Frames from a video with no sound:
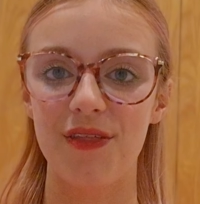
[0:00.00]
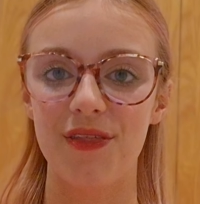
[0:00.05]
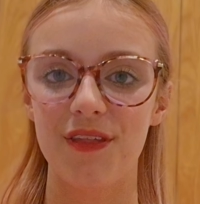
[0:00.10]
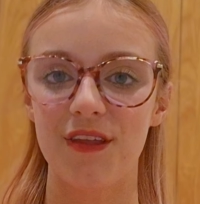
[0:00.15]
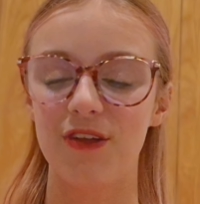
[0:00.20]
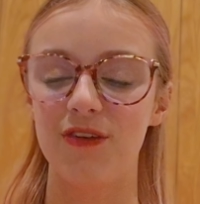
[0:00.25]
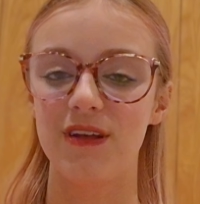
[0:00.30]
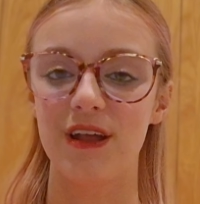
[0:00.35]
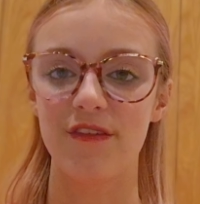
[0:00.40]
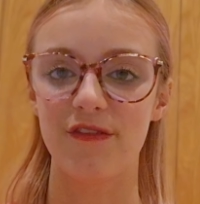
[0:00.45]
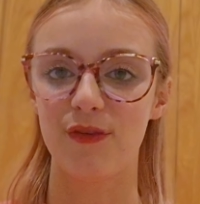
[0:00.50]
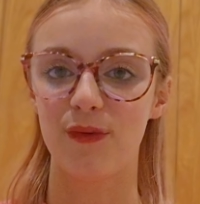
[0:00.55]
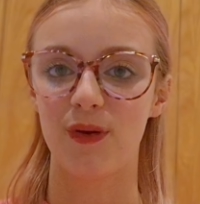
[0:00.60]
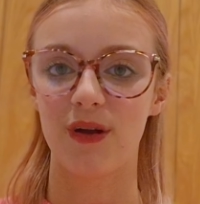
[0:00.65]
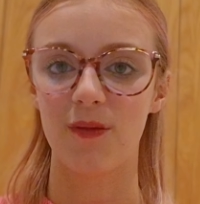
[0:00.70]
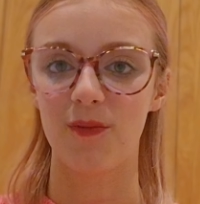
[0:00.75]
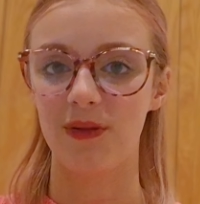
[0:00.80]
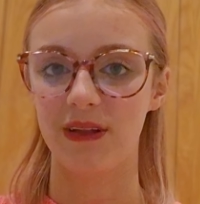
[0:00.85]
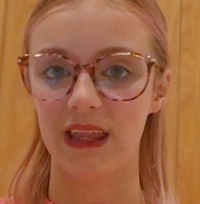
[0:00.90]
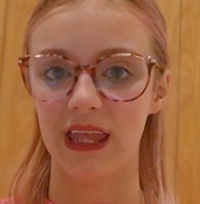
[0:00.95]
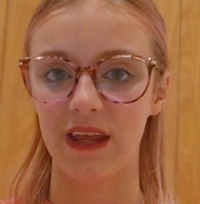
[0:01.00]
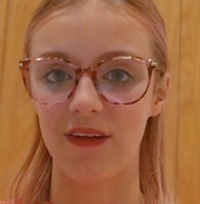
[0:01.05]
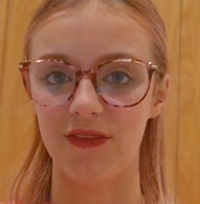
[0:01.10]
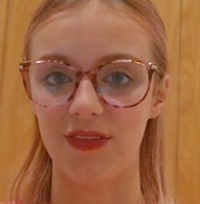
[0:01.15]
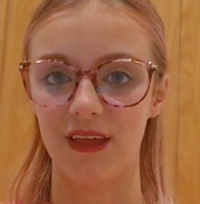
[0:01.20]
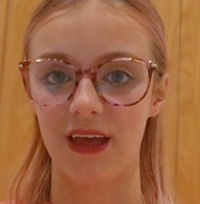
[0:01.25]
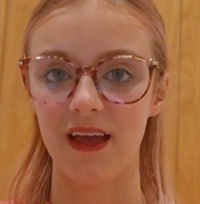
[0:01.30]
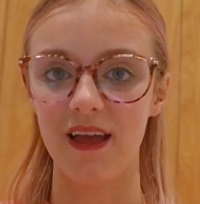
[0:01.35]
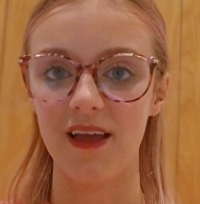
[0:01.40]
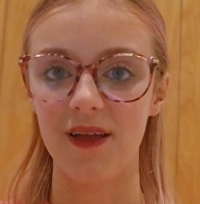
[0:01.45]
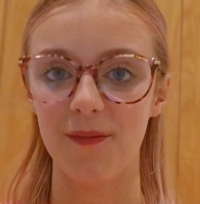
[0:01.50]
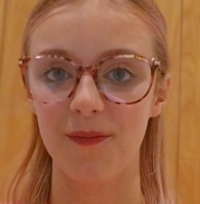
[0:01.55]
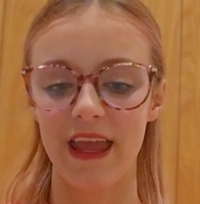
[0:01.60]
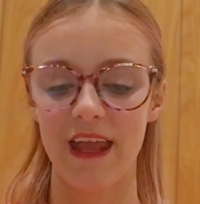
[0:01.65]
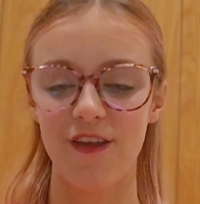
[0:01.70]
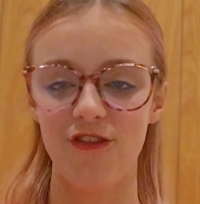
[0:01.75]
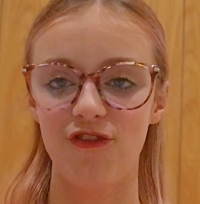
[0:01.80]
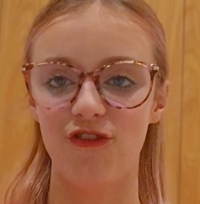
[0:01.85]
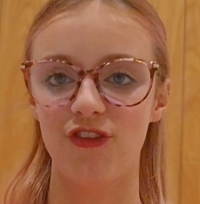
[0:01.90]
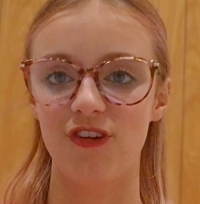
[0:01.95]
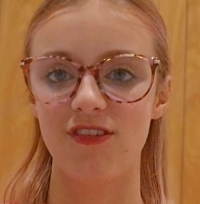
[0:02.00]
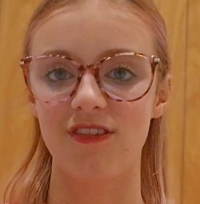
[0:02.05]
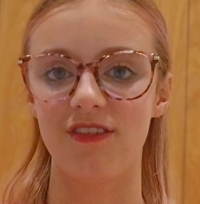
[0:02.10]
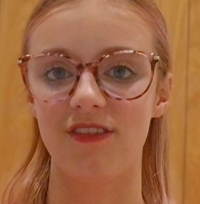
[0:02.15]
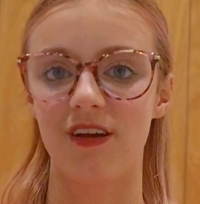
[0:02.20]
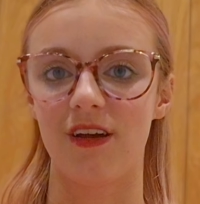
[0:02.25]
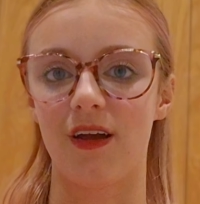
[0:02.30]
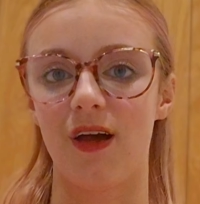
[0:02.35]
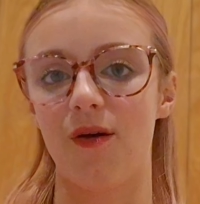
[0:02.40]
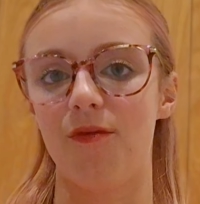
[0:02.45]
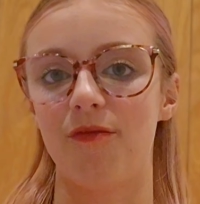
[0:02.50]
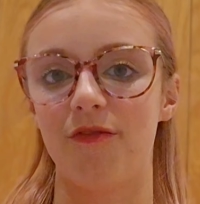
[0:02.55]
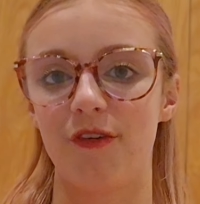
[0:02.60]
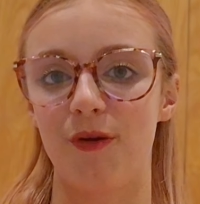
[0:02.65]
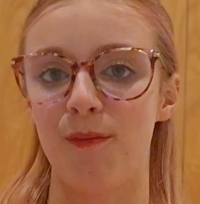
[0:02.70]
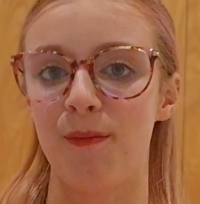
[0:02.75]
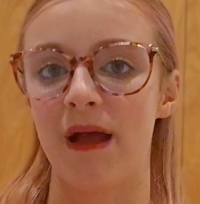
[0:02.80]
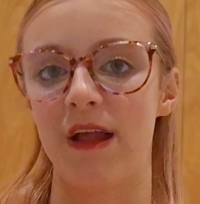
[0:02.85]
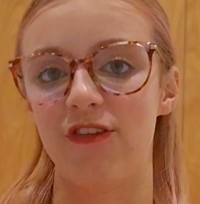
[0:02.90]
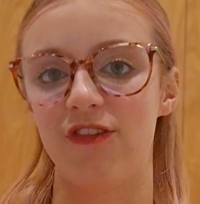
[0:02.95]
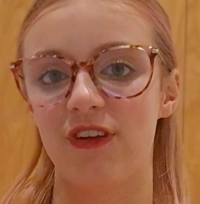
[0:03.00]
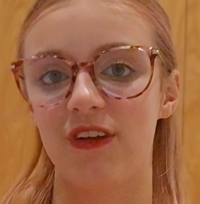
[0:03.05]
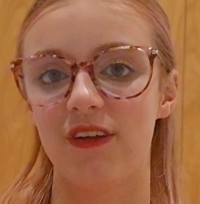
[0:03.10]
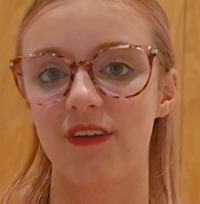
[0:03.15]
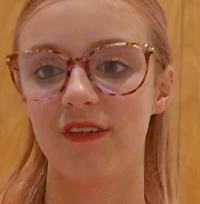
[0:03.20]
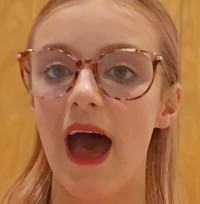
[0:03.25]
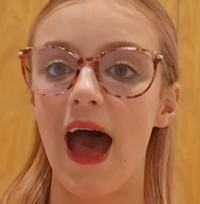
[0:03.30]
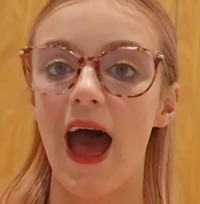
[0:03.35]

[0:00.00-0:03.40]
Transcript: You never want to believe that. It's just a comfort measure.